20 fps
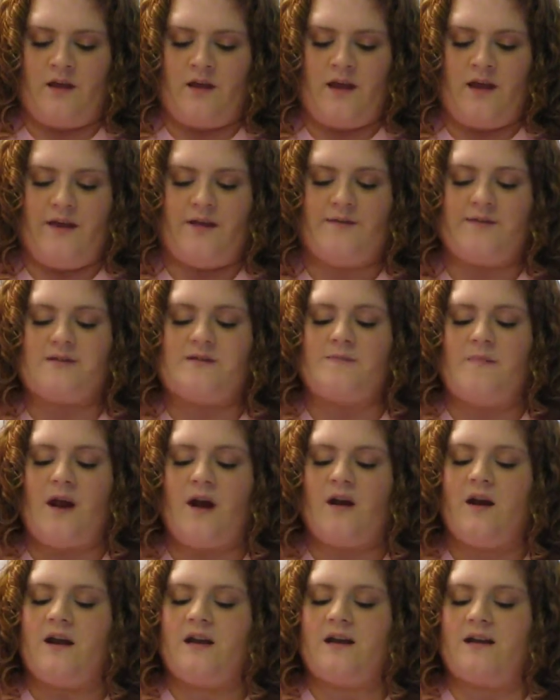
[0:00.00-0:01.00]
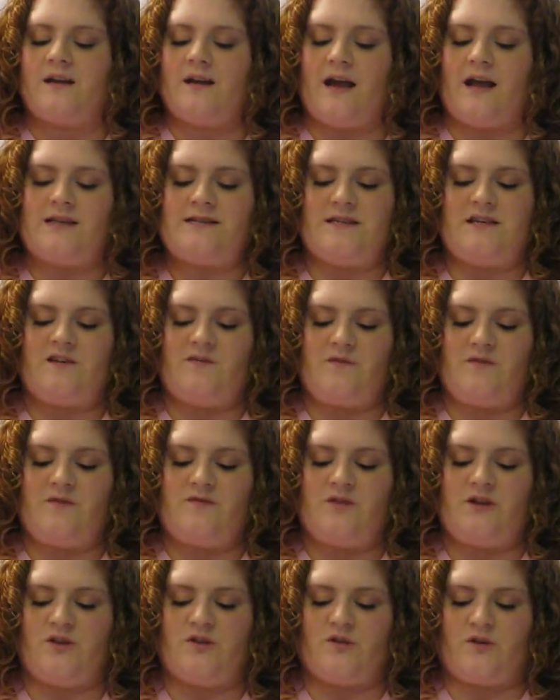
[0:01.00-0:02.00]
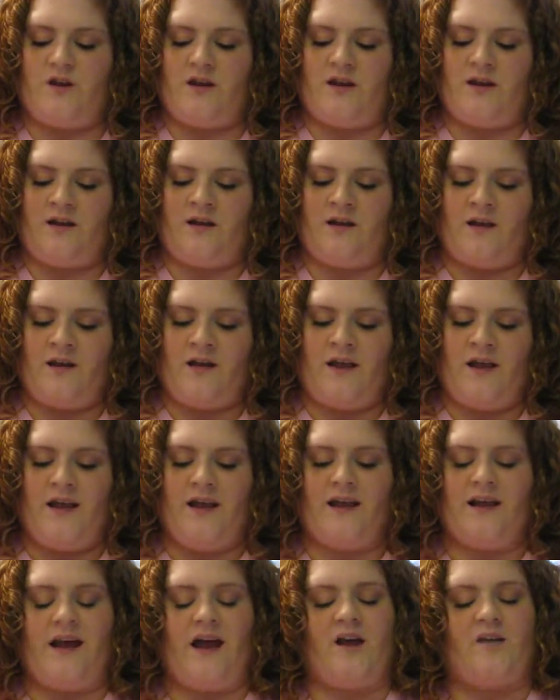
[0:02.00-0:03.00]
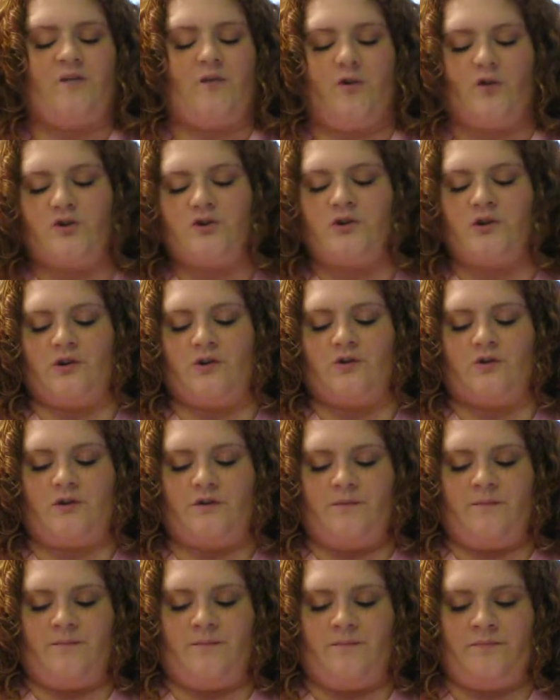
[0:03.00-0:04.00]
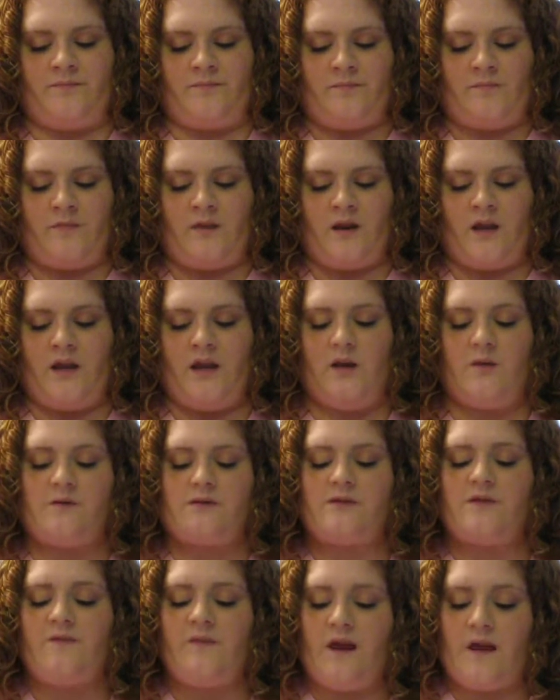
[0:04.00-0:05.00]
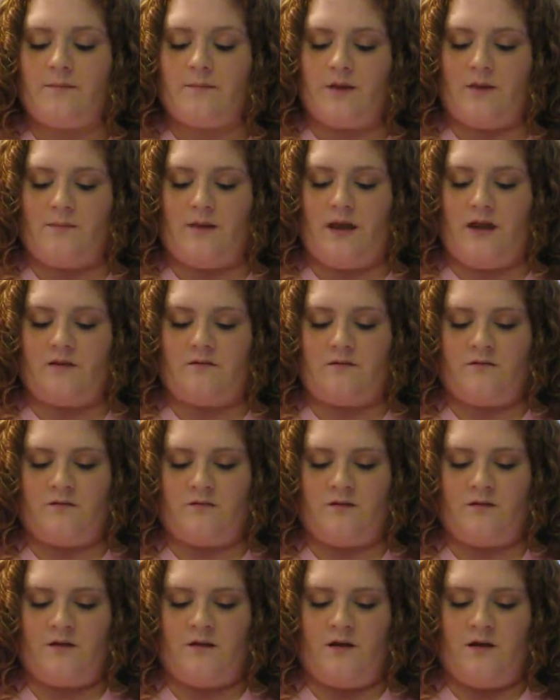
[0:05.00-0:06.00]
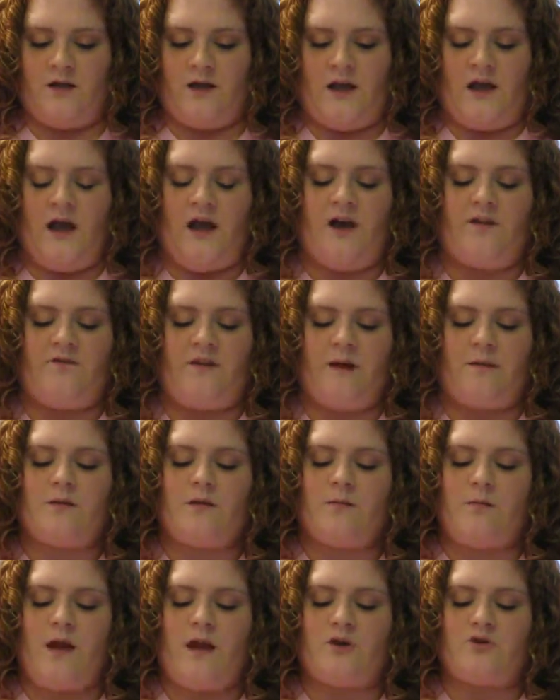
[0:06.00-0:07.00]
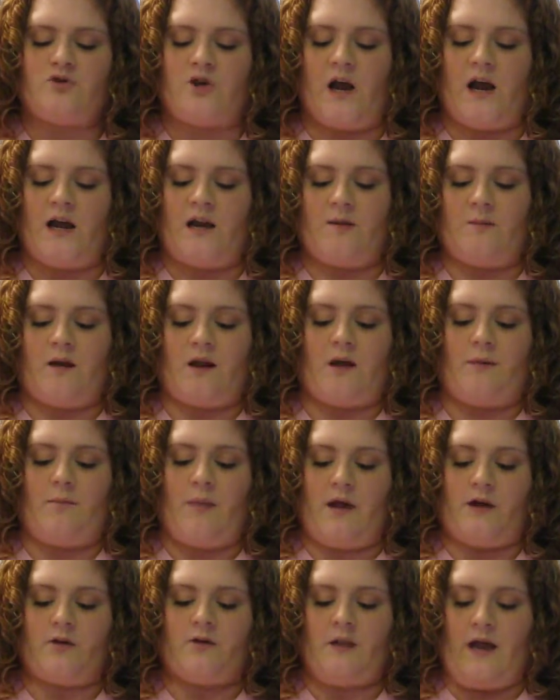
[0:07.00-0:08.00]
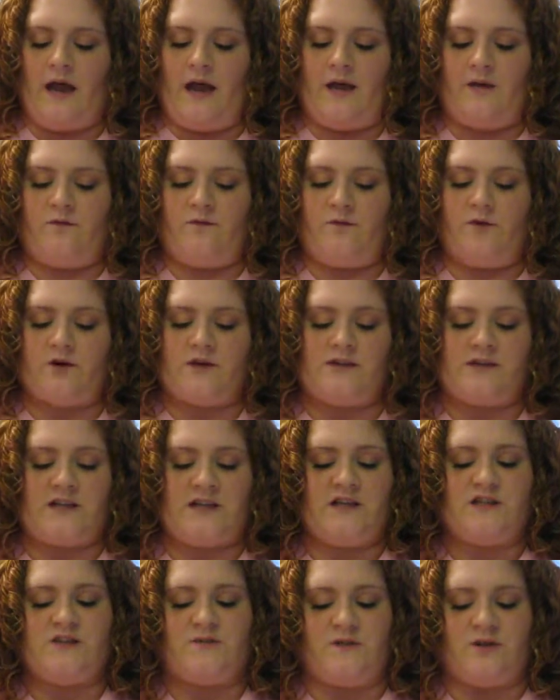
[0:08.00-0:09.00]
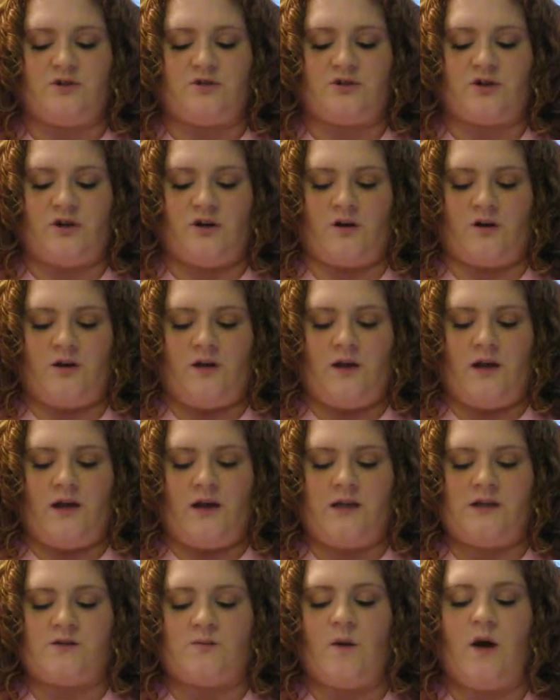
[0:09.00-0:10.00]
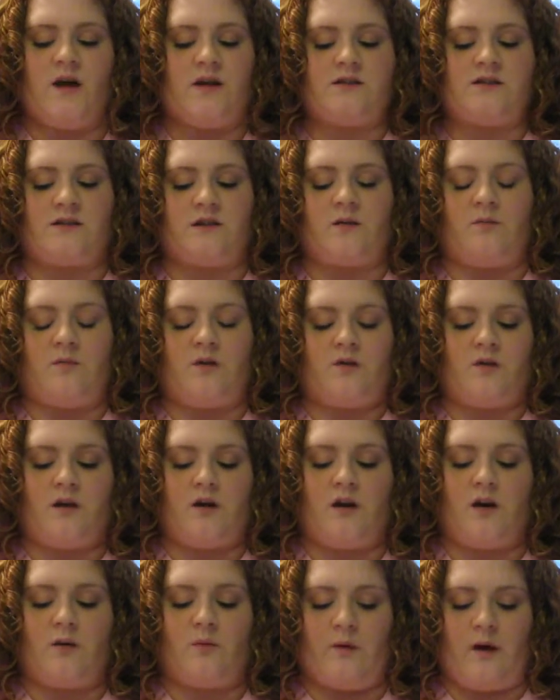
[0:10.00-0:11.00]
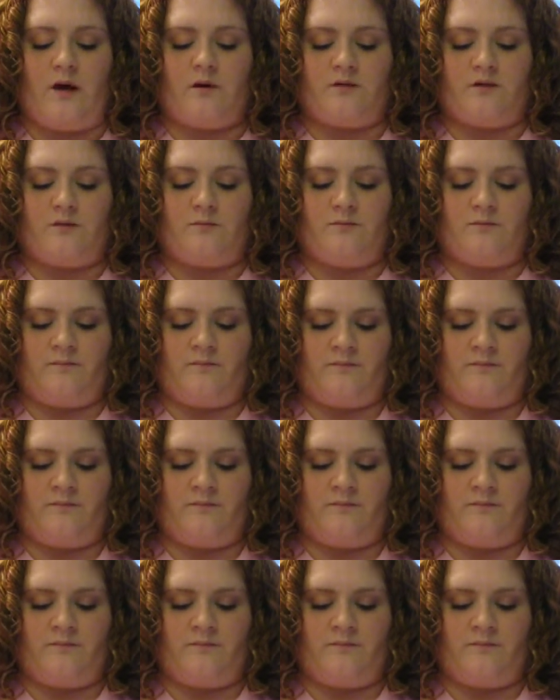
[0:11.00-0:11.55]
He was married in 1953 and had 4 children. He was a family man trying to make a better life for his kids' future as well as the community around him.